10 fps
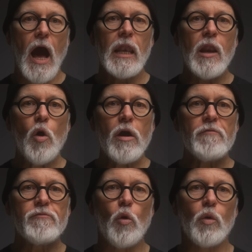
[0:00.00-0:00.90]
A longer
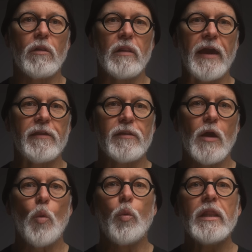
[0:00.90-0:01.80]
focal length
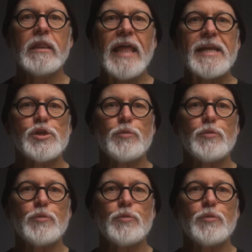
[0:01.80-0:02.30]
will let